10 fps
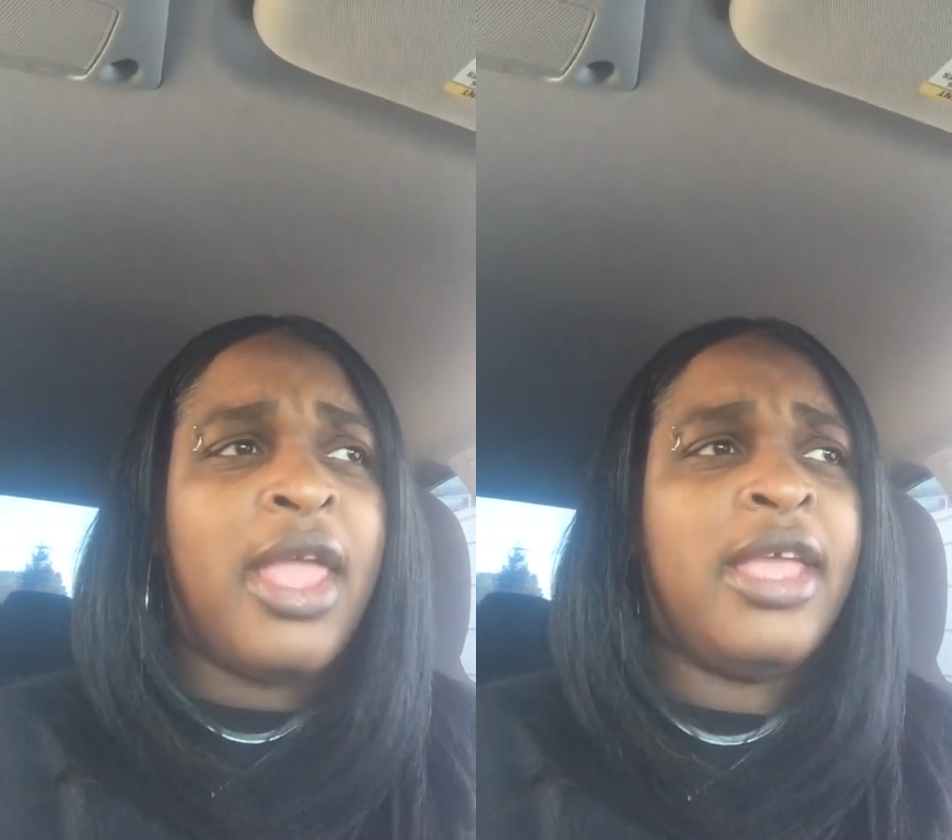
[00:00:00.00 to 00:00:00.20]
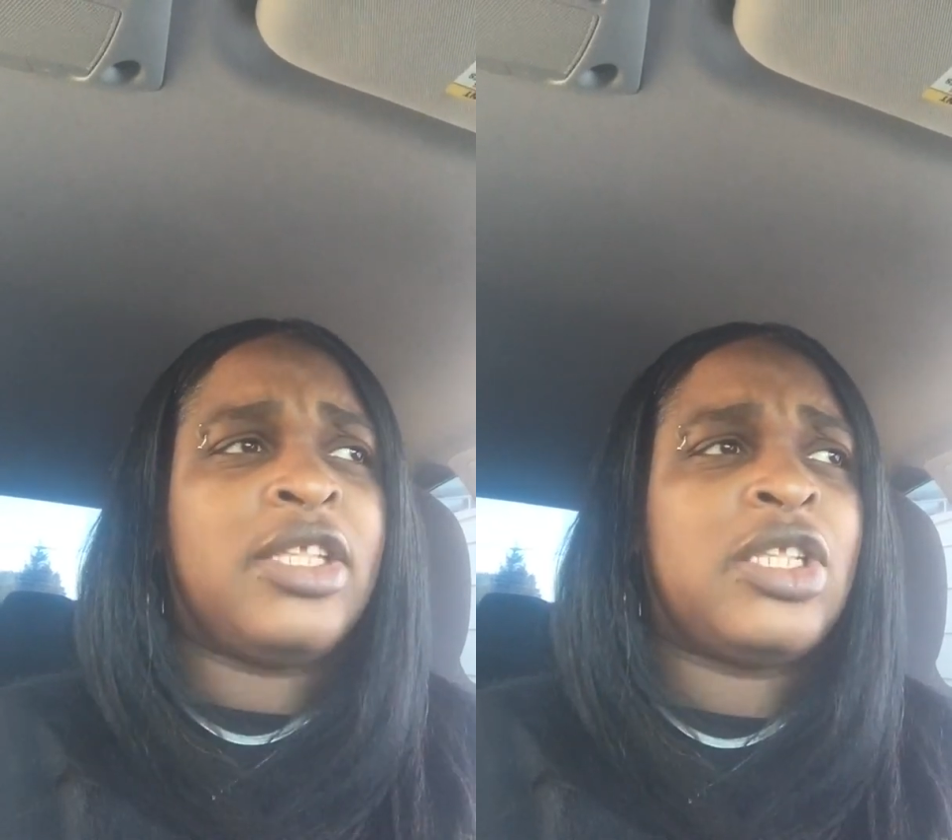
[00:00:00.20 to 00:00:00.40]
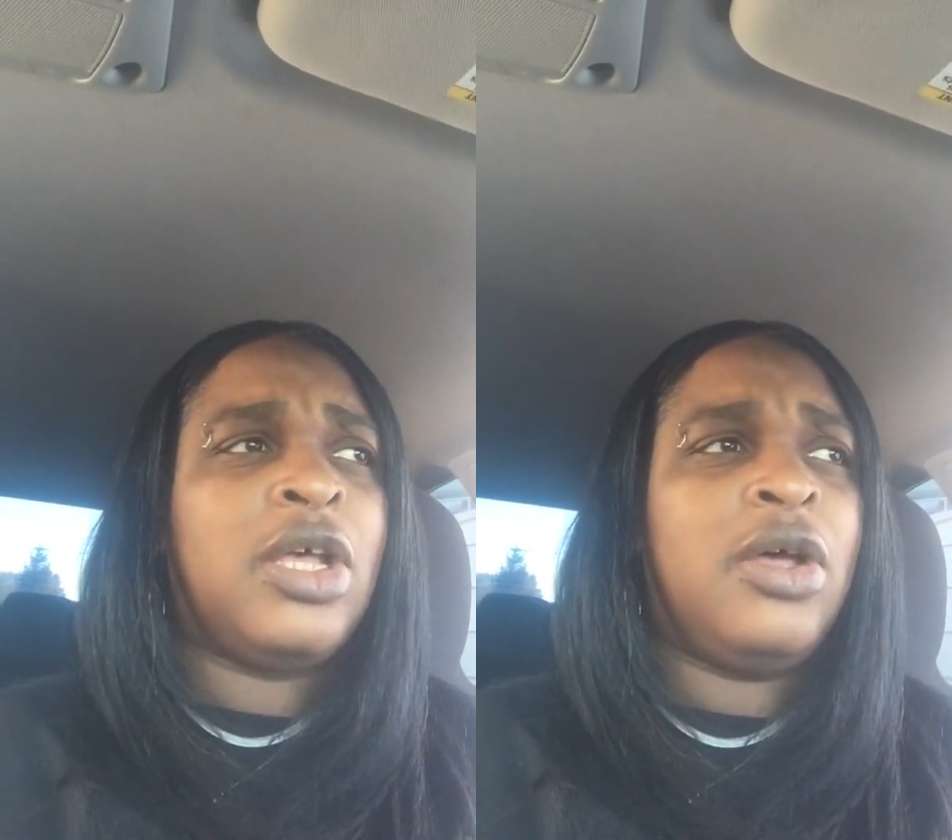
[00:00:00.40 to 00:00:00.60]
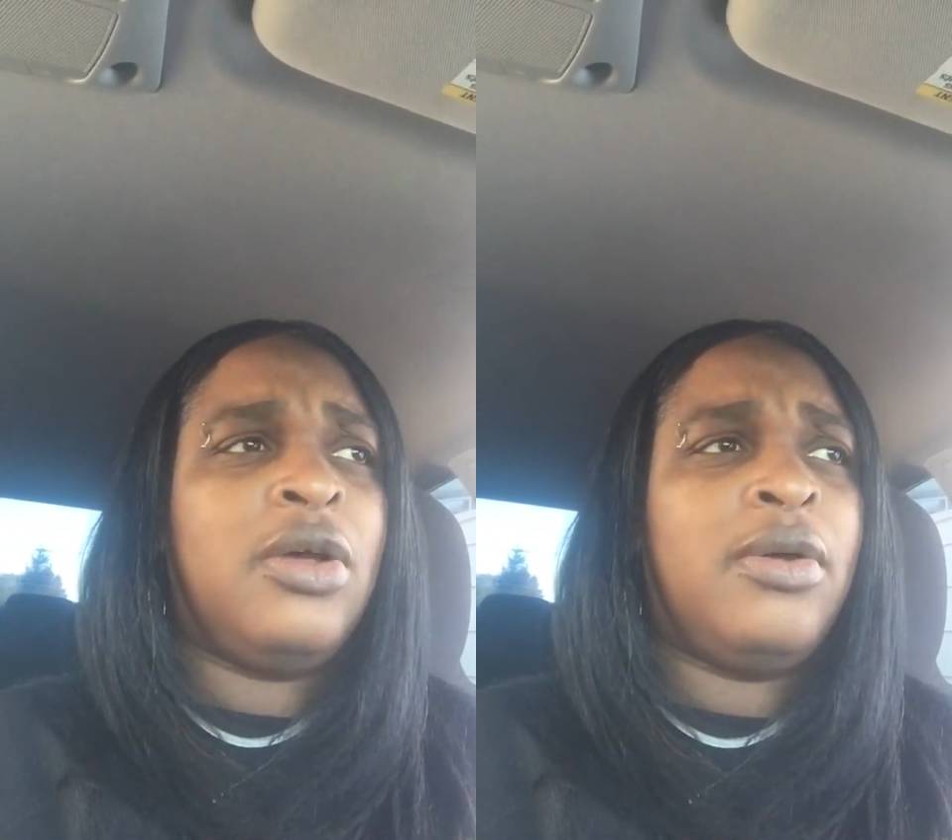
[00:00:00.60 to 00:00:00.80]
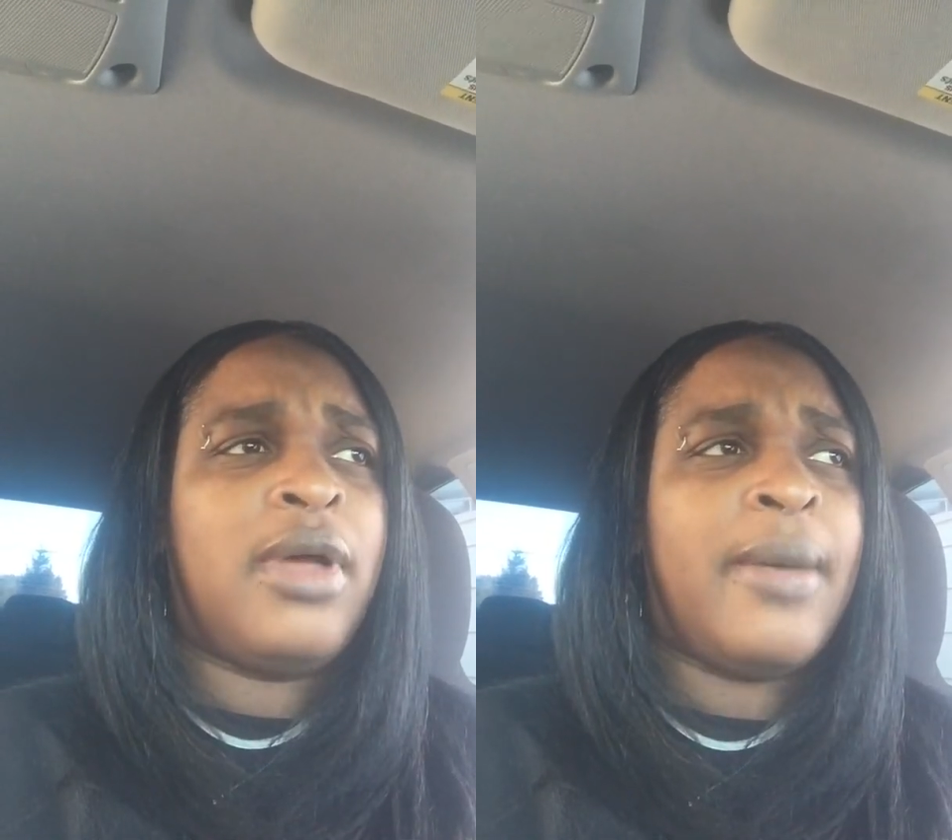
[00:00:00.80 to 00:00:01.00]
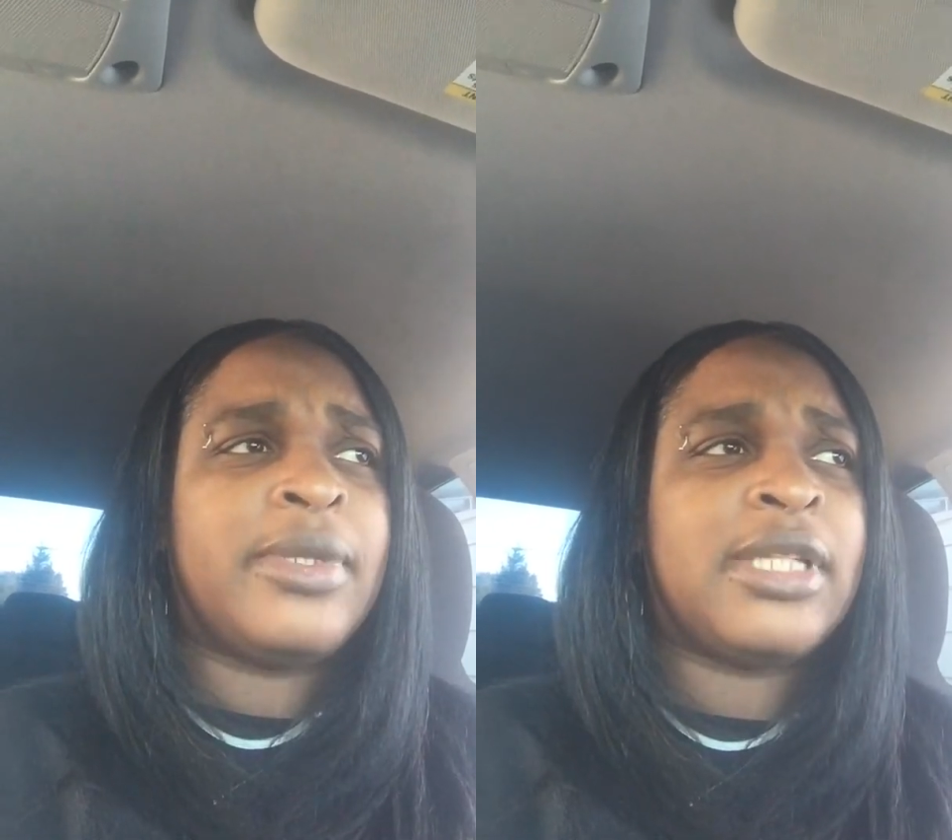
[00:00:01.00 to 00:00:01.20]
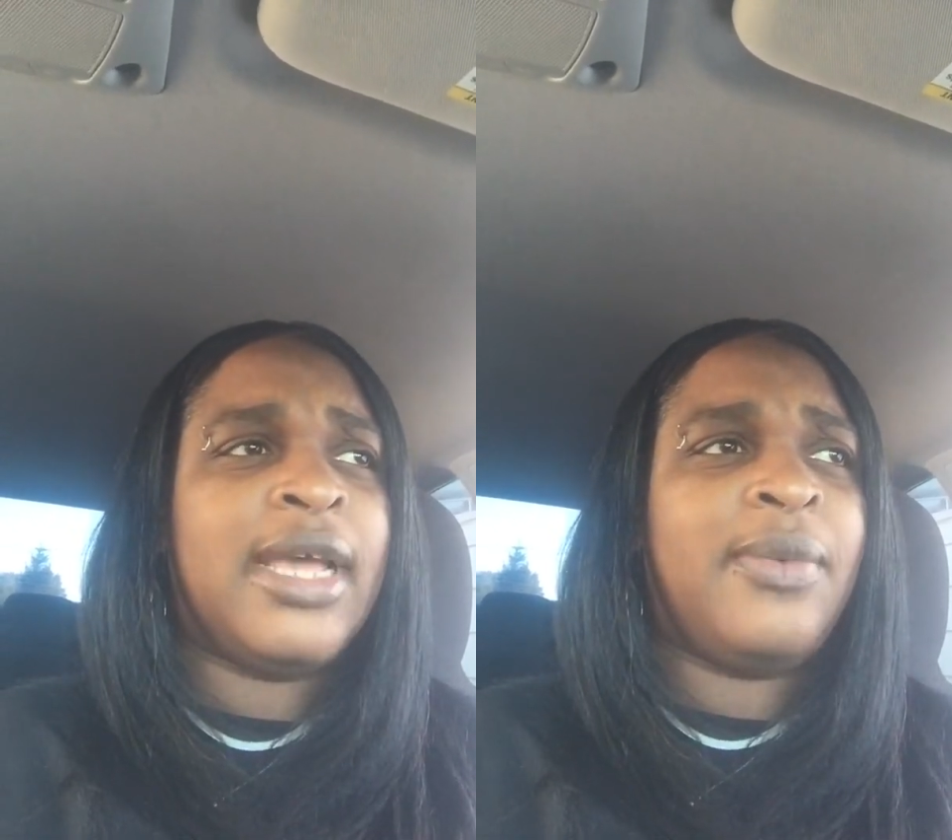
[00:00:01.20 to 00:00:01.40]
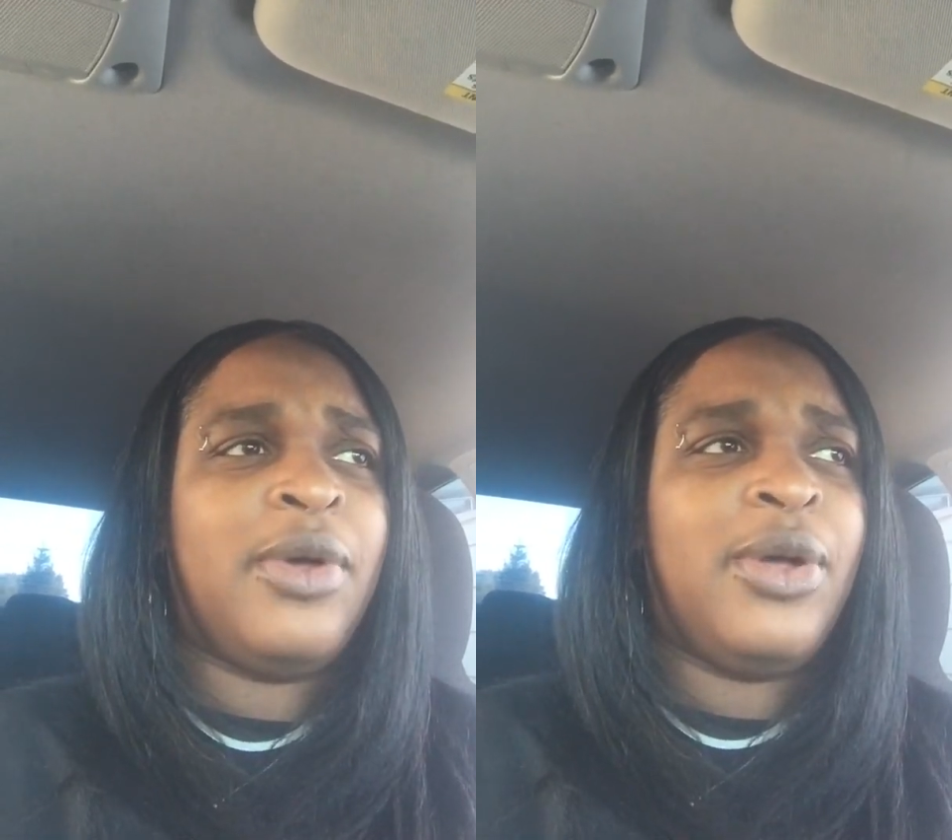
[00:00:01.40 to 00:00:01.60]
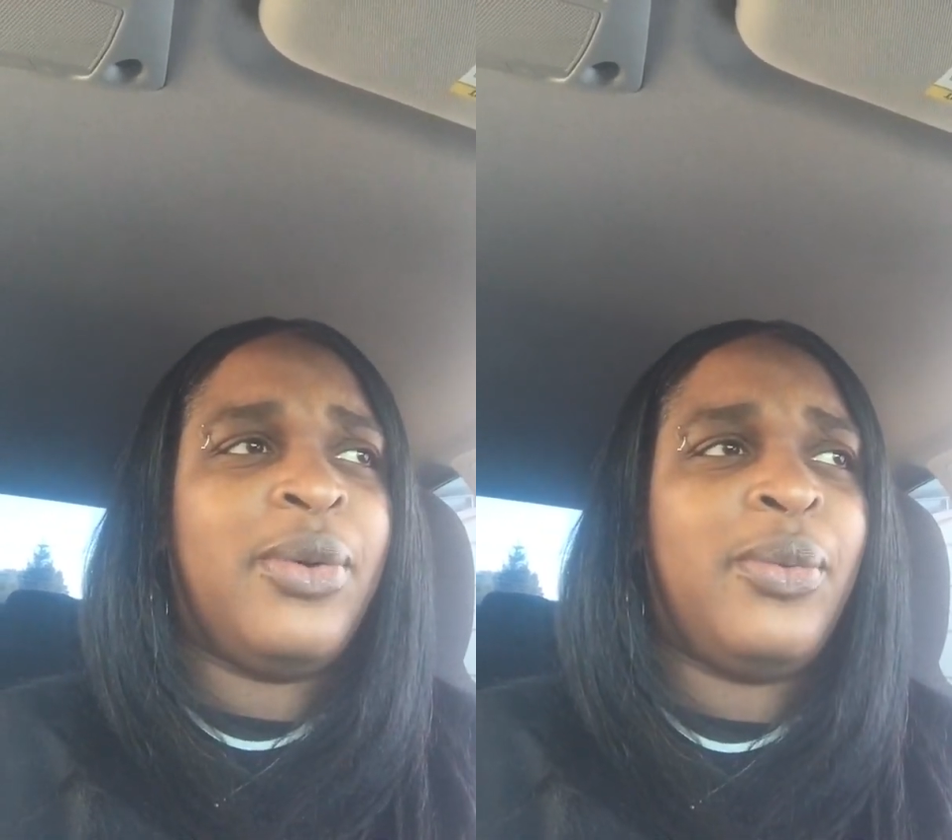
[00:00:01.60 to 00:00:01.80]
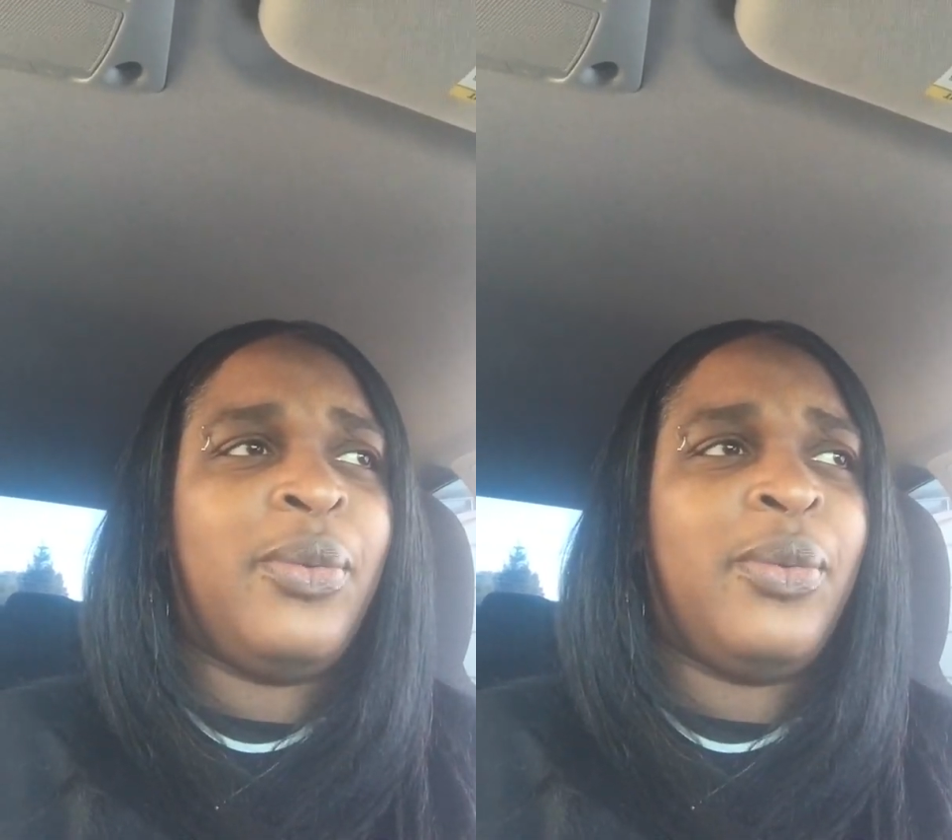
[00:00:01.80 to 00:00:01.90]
And so I was like, well,